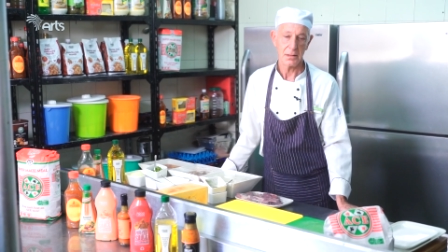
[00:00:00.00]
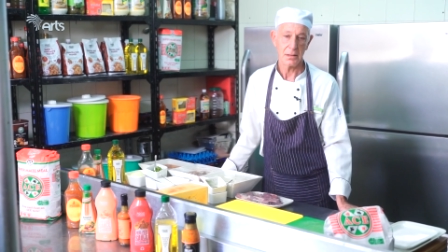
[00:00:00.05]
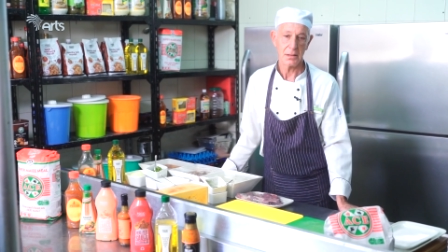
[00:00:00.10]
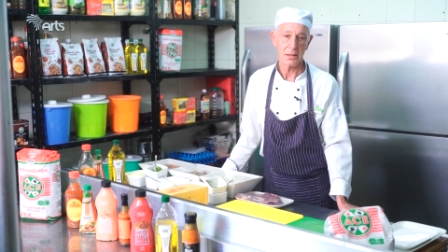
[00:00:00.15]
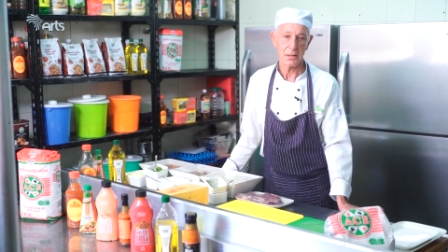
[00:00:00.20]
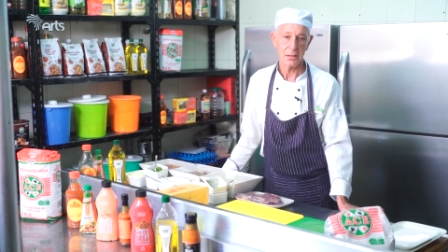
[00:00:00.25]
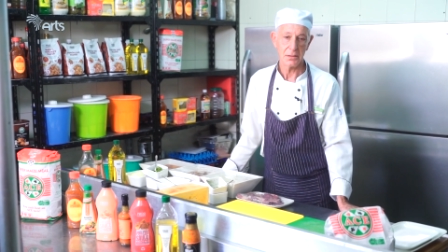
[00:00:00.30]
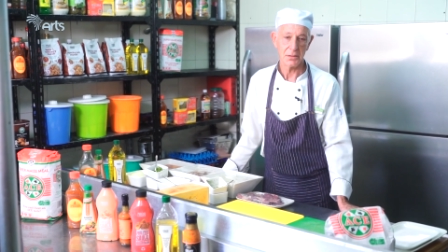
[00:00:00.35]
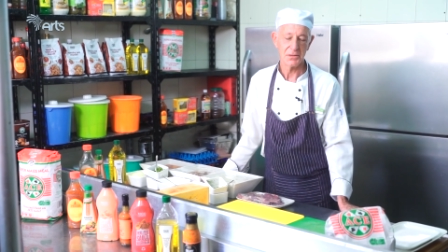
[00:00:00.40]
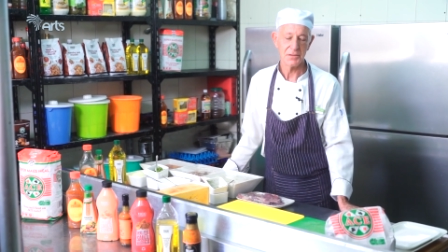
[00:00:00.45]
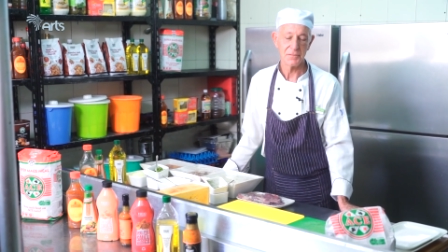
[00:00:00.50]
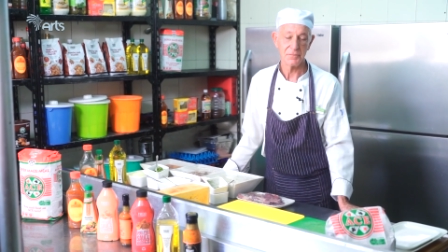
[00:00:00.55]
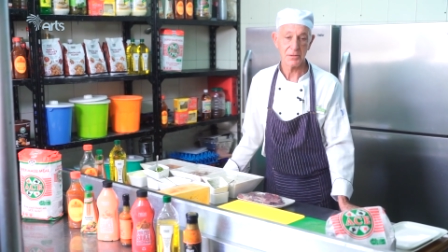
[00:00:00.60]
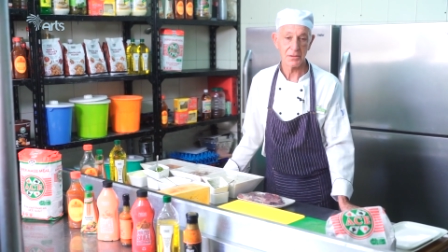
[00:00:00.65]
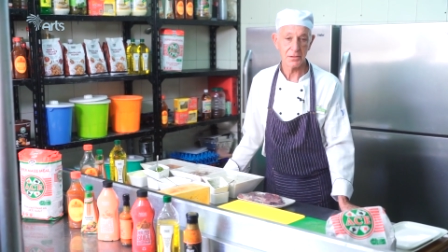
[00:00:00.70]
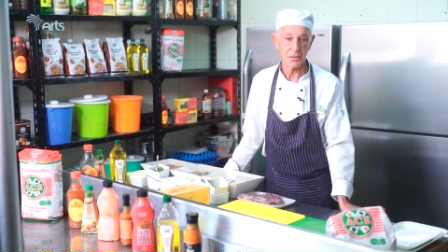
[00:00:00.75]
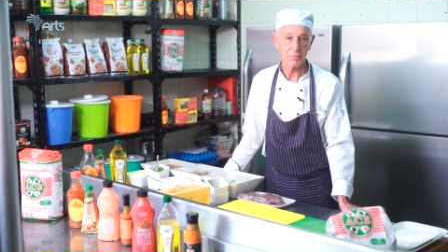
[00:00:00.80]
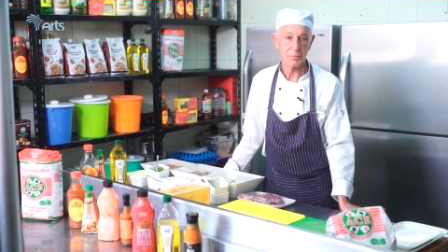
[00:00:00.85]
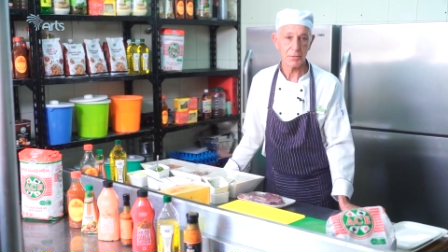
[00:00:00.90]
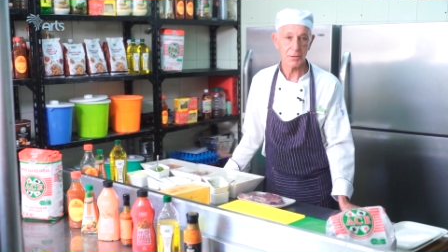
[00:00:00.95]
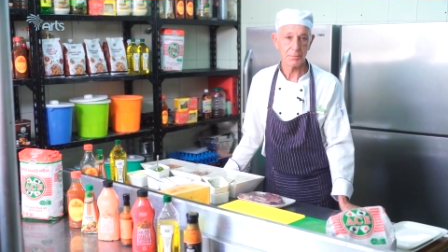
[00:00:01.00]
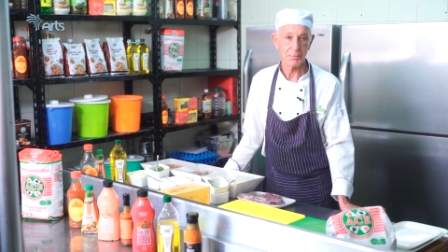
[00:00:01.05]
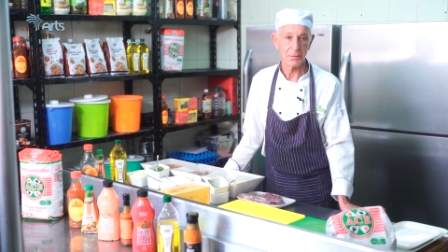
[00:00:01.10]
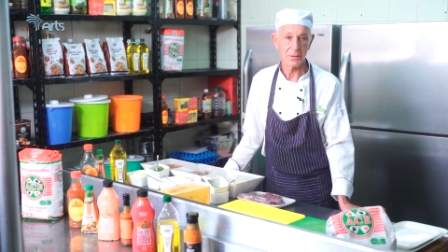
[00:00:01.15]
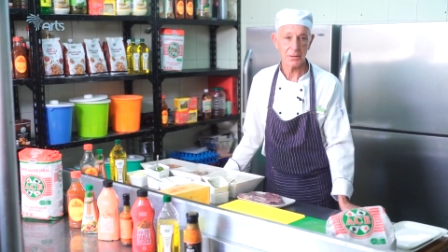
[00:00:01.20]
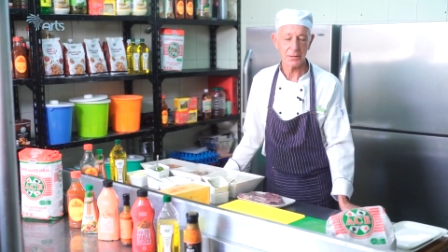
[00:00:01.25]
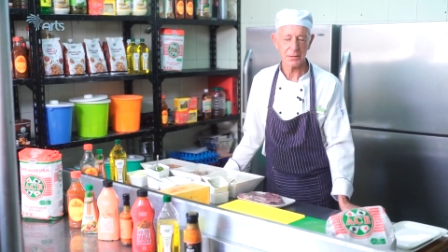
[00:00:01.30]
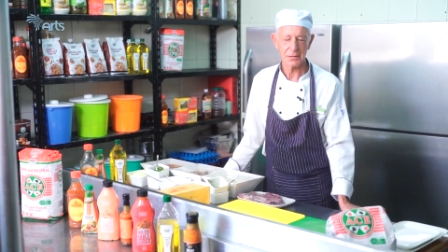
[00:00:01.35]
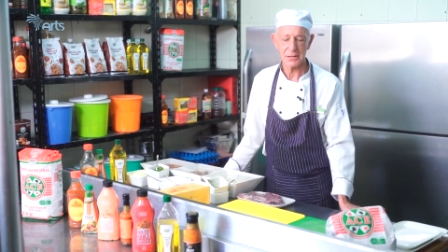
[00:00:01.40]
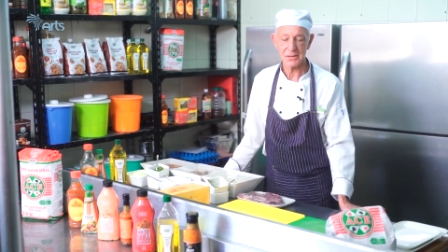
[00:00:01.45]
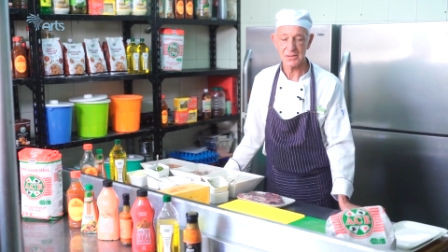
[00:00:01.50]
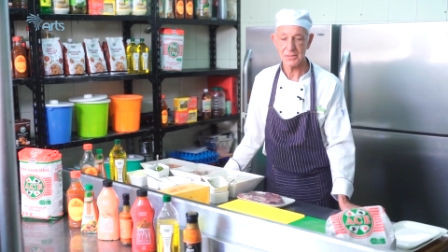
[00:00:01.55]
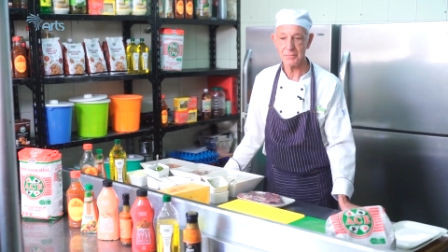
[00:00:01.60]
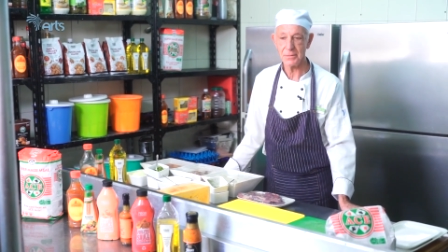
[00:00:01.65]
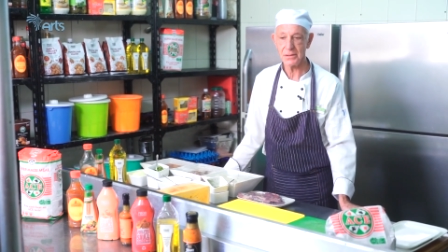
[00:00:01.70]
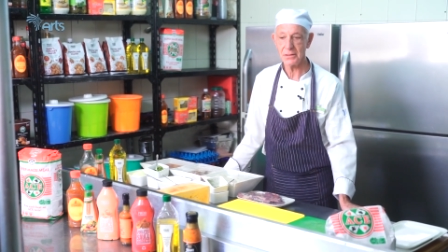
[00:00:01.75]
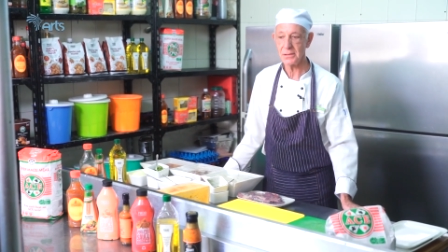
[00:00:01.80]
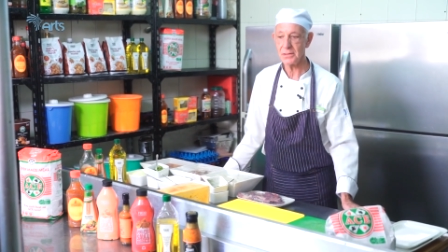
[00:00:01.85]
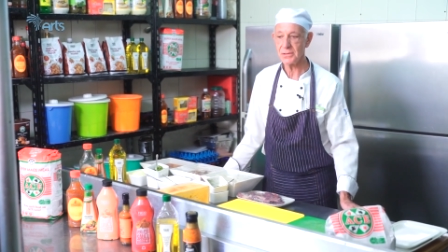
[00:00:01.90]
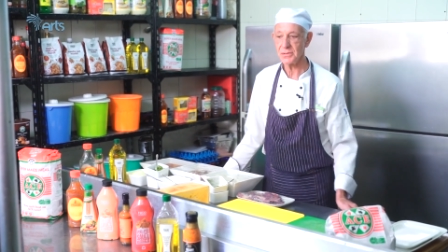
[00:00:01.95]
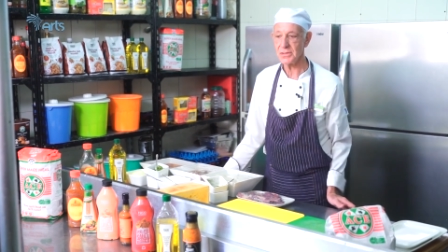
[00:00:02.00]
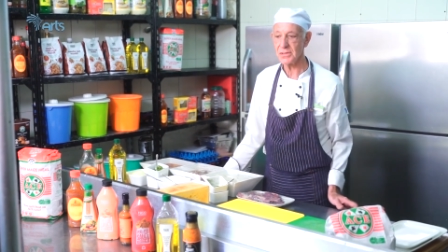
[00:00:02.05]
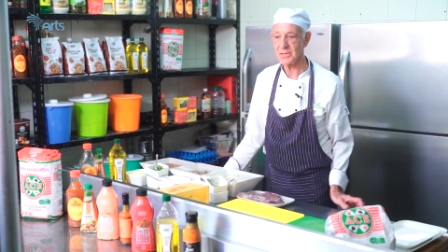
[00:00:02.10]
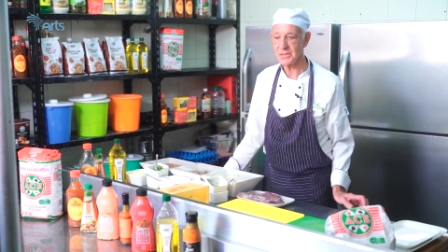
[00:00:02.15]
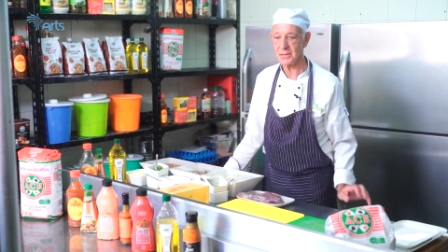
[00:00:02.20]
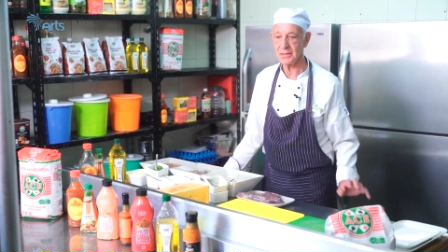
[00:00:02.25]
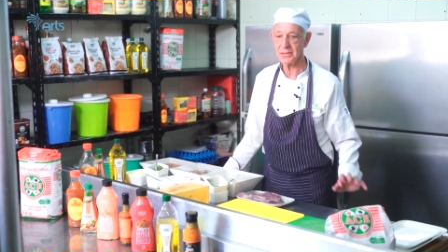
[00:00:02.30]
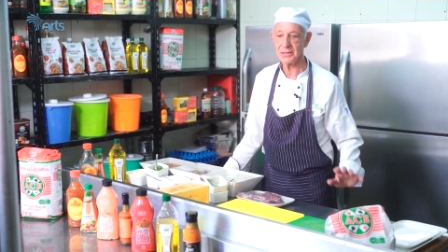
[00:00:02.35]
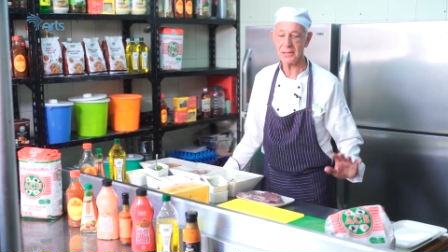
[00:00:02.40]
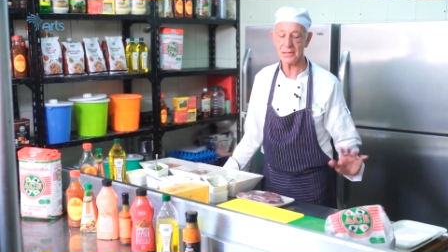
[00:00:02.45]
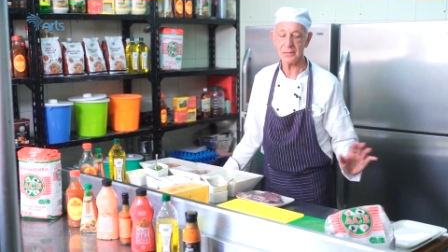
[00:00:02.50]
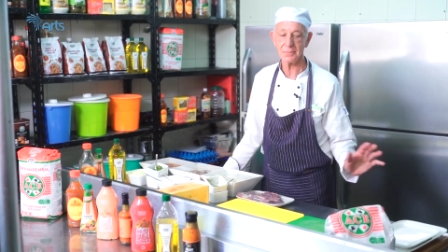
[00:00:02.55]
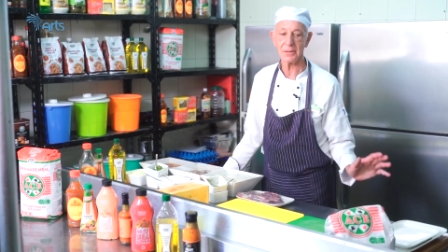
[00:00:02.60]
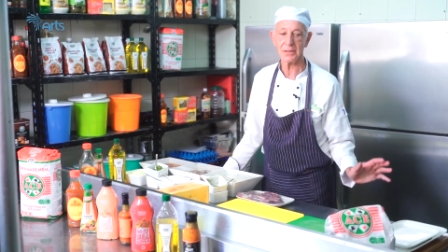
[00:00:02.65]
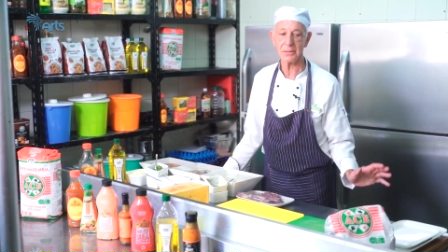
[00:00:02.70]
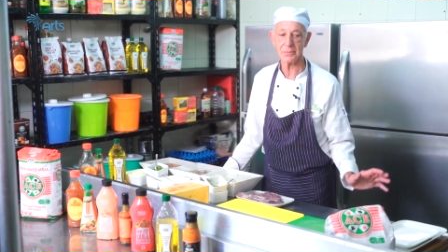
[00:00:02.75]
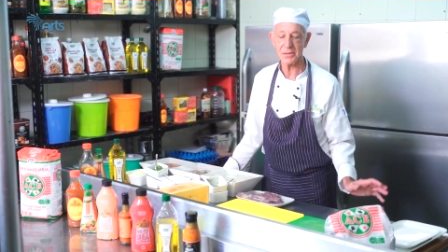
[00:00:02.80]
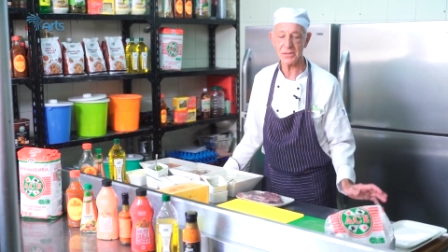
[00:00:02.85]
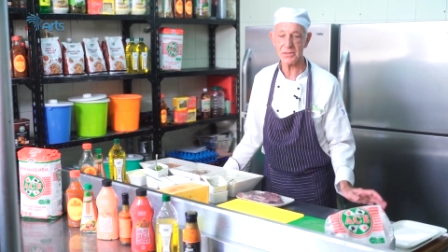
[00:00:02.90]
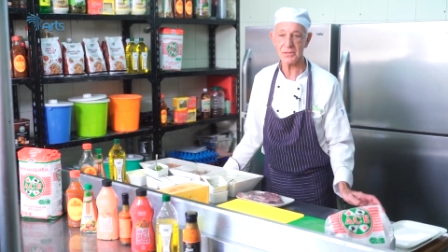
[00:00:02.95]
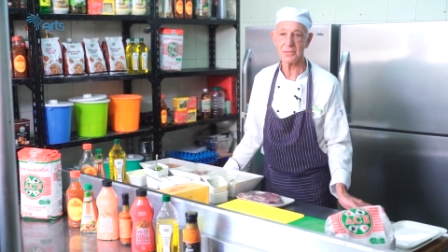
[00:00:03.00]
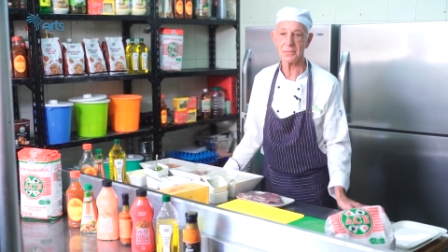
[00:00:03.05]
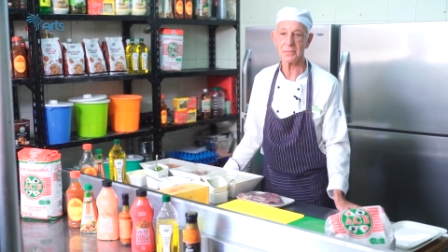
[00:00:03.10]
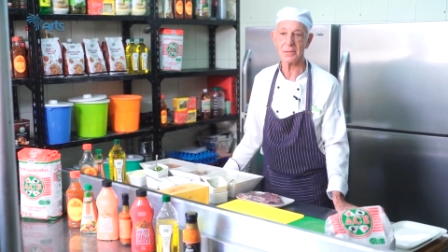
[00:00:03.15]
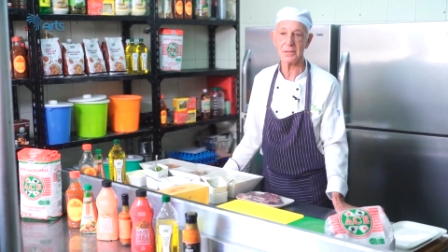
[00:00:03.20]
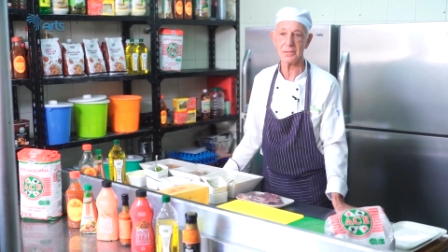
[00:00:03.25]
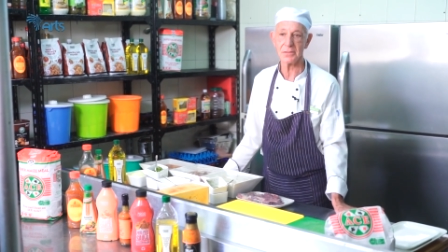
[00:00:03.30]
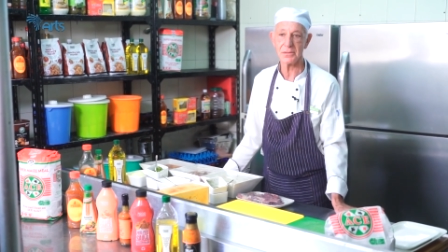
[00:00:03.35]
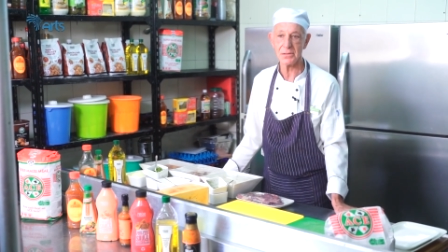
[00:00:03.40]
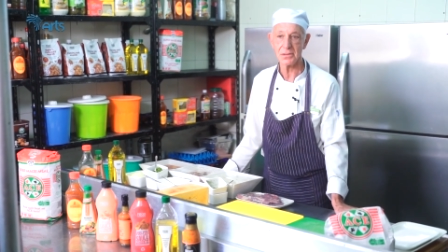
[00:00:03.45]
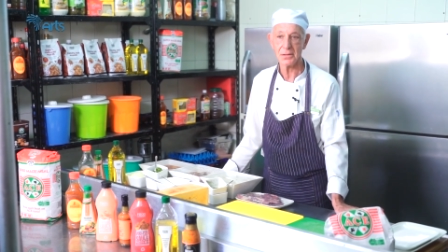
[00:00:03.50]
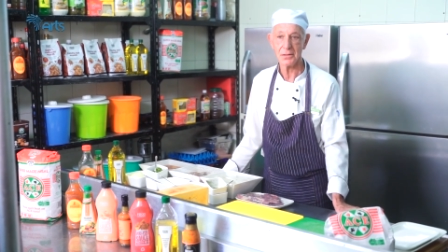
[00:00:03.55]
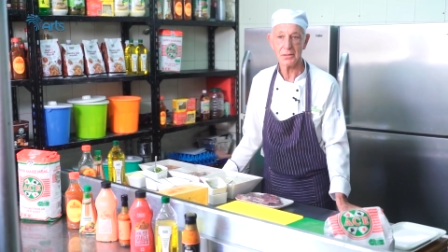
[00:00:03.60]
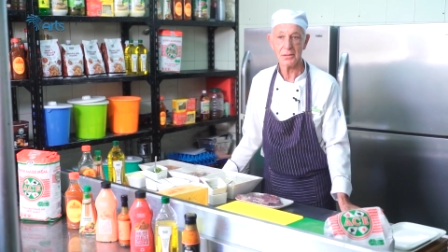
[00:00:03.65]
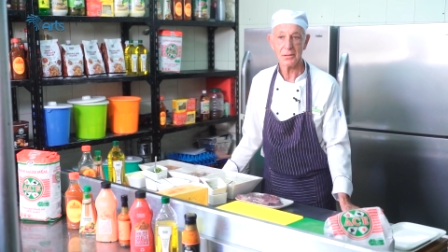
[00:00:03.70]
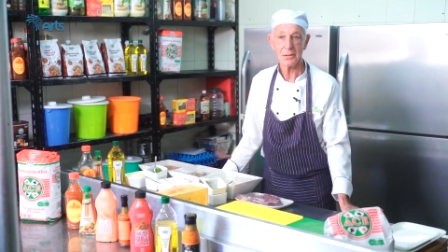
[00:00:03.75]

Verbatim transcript: Uh, it's very popular. There's many shisanyama restaurants